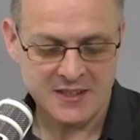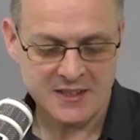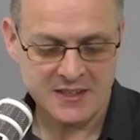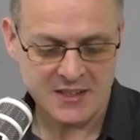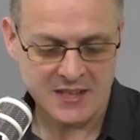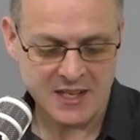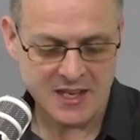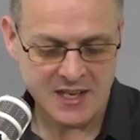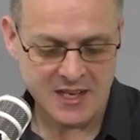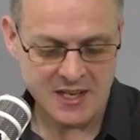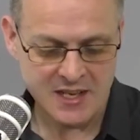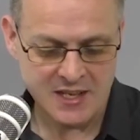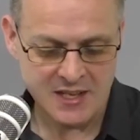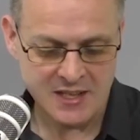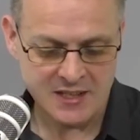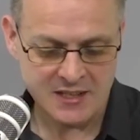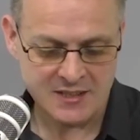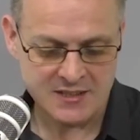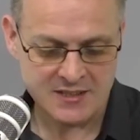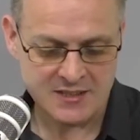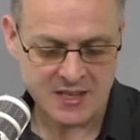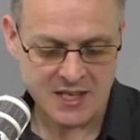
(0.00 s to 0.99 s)

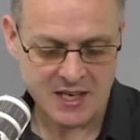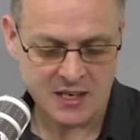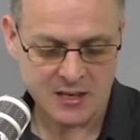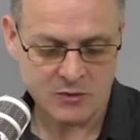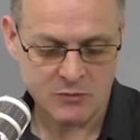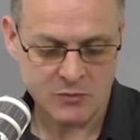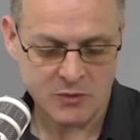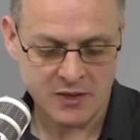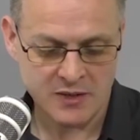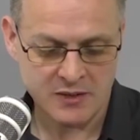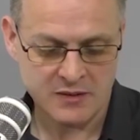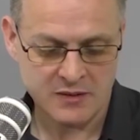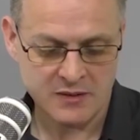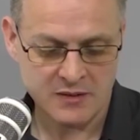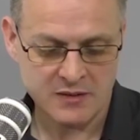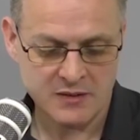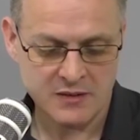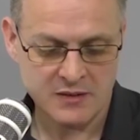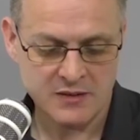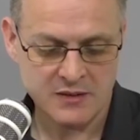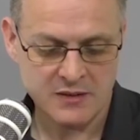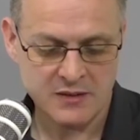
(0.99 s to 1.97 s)
The second one,
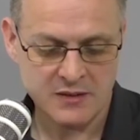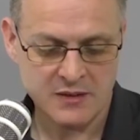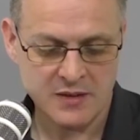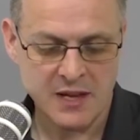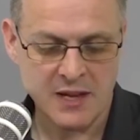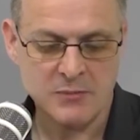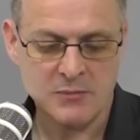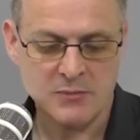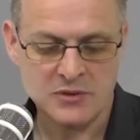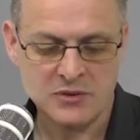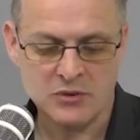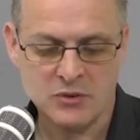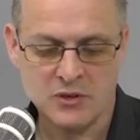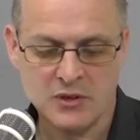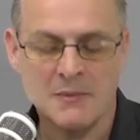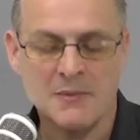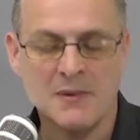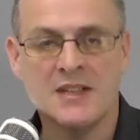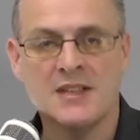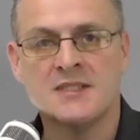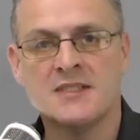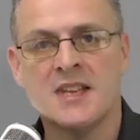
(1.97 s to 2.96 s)
was talking
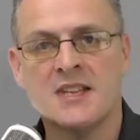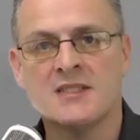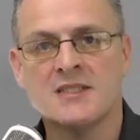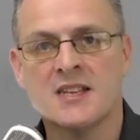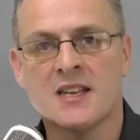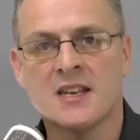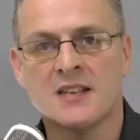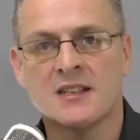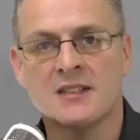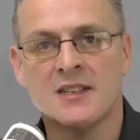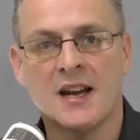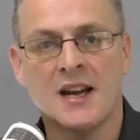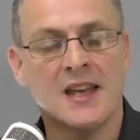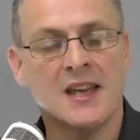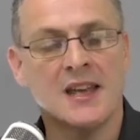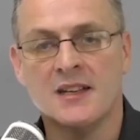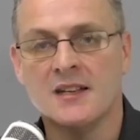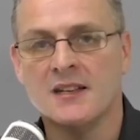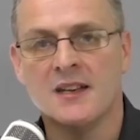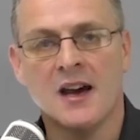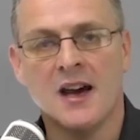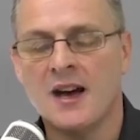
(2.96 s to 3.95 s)
about the 10-second
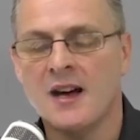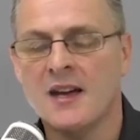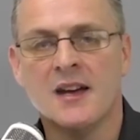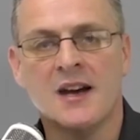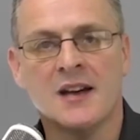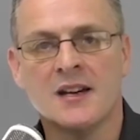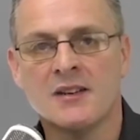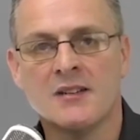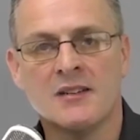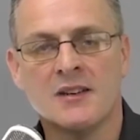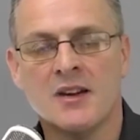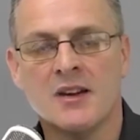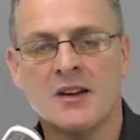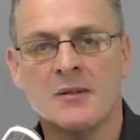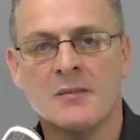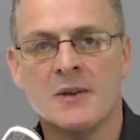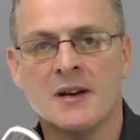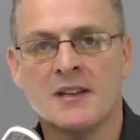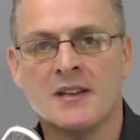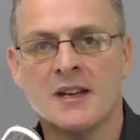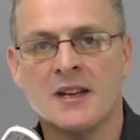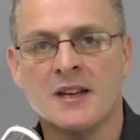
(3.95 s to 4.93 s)
delay. I don't care
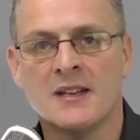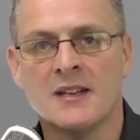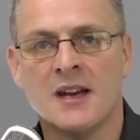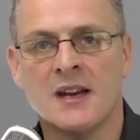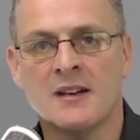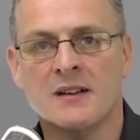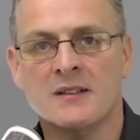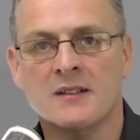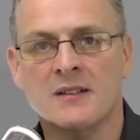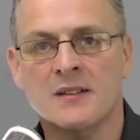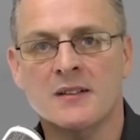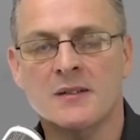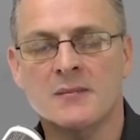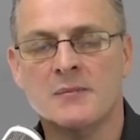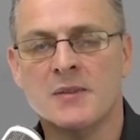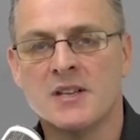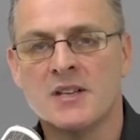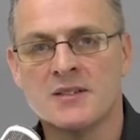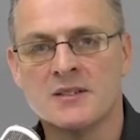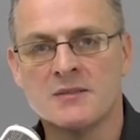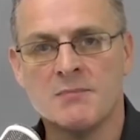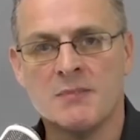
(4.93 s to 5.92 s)
about that now
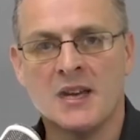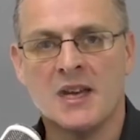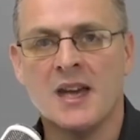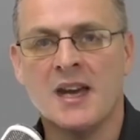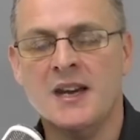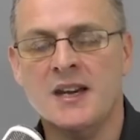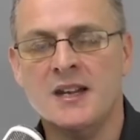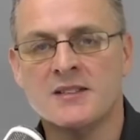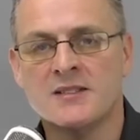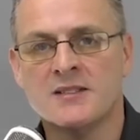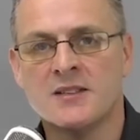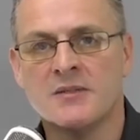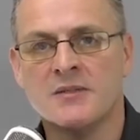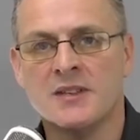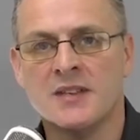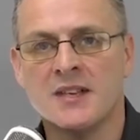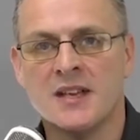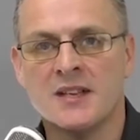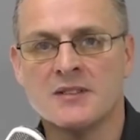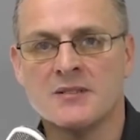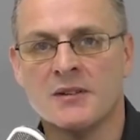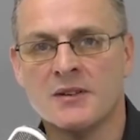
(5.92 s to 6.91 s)
because Michaela's doing
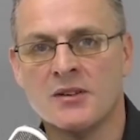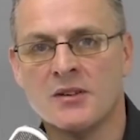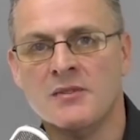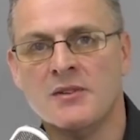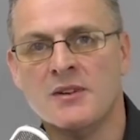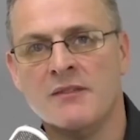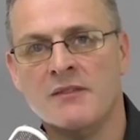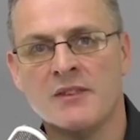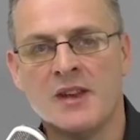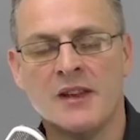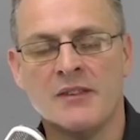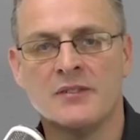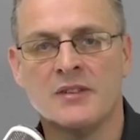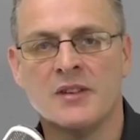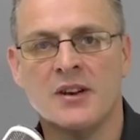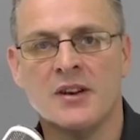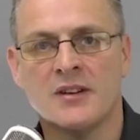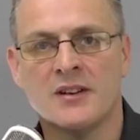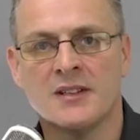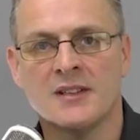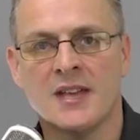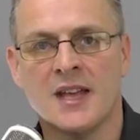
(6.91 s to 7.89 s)
that, so I don't even have to
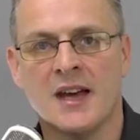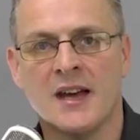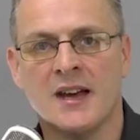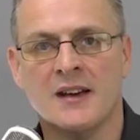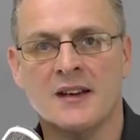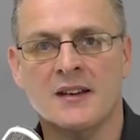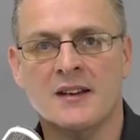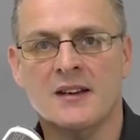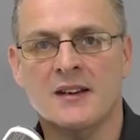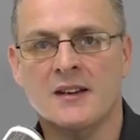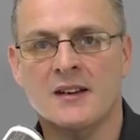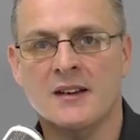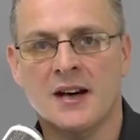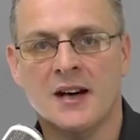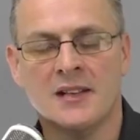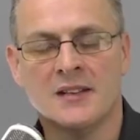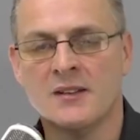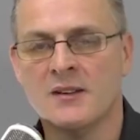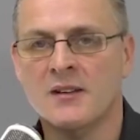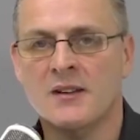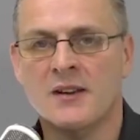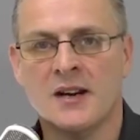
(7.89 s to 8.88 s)
look at that. I
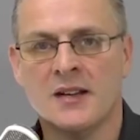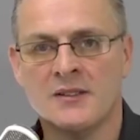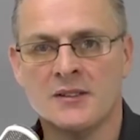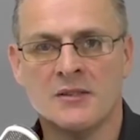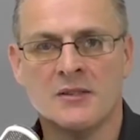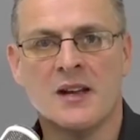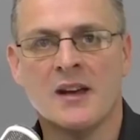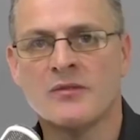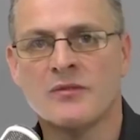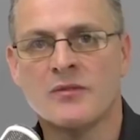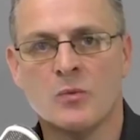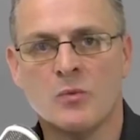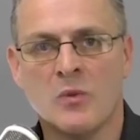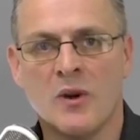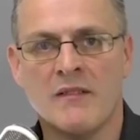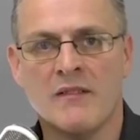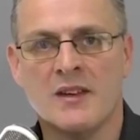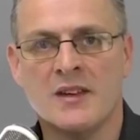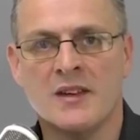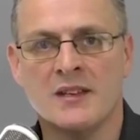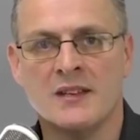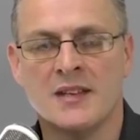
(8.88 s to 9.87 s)
don't have to
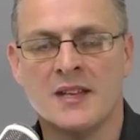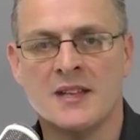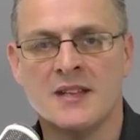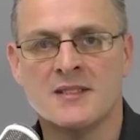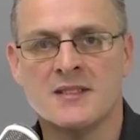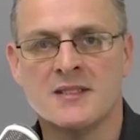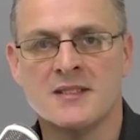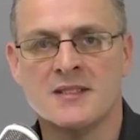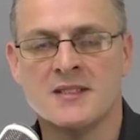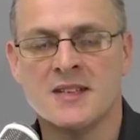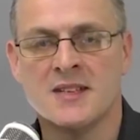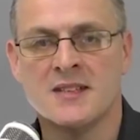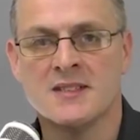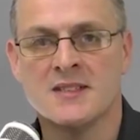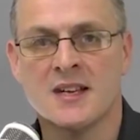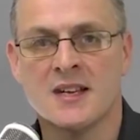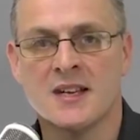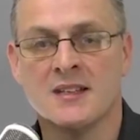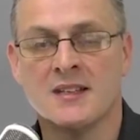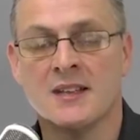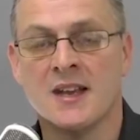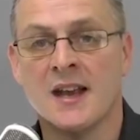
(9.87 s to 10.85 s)
worry that there's a
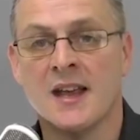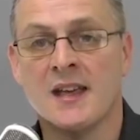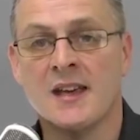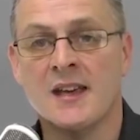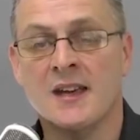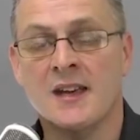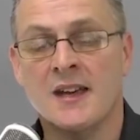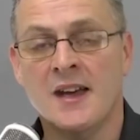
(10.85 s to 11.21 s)
10-second delay.